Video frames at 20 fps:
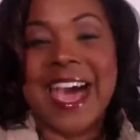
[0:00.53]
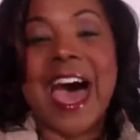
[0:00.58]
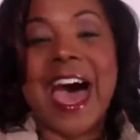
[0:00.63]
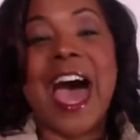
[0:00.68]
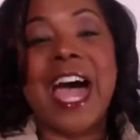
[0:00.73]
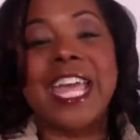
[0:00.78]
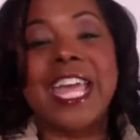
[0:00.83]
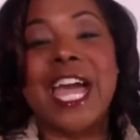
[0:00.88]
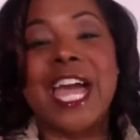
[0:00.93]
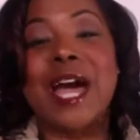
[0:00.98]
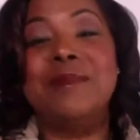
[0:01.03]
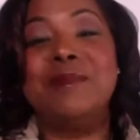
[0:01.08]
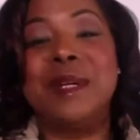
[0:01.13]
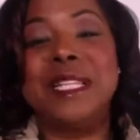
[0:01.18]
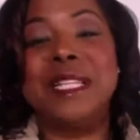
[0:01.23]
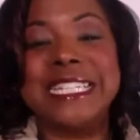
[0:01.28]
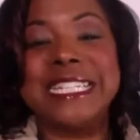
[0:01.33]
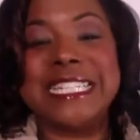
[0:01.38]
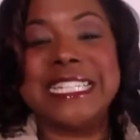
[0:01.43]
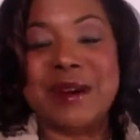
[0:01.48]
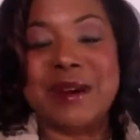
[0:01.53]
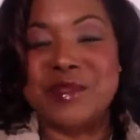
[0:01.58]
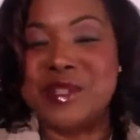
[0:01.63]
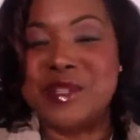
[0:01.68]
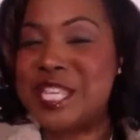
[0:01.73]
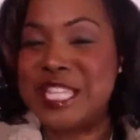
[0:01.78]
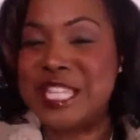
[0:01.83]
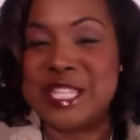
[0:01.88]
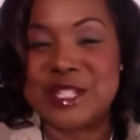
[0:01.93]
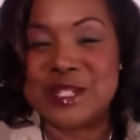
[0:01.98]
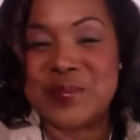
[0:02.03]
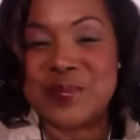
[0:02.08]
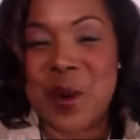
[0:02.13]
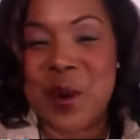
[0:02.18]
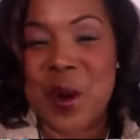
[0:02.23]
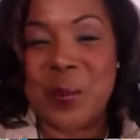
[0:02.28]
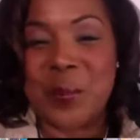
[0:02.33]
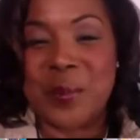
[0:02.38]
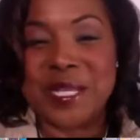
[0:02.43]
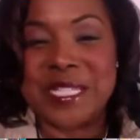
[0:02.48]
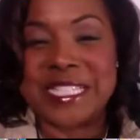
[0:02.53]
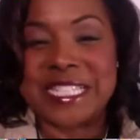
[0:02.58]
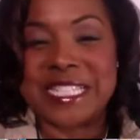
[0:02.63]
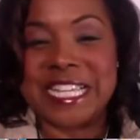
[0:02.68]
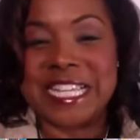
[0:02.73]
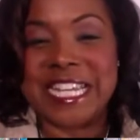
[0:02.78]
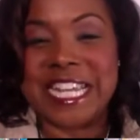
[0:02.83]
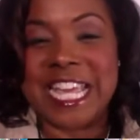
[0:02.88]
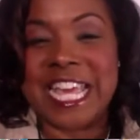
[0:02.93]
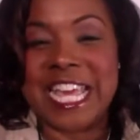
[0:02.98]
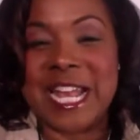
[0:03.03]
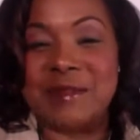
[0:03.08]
Hi, I'm Melinda Emerson, the Small Biz Lady,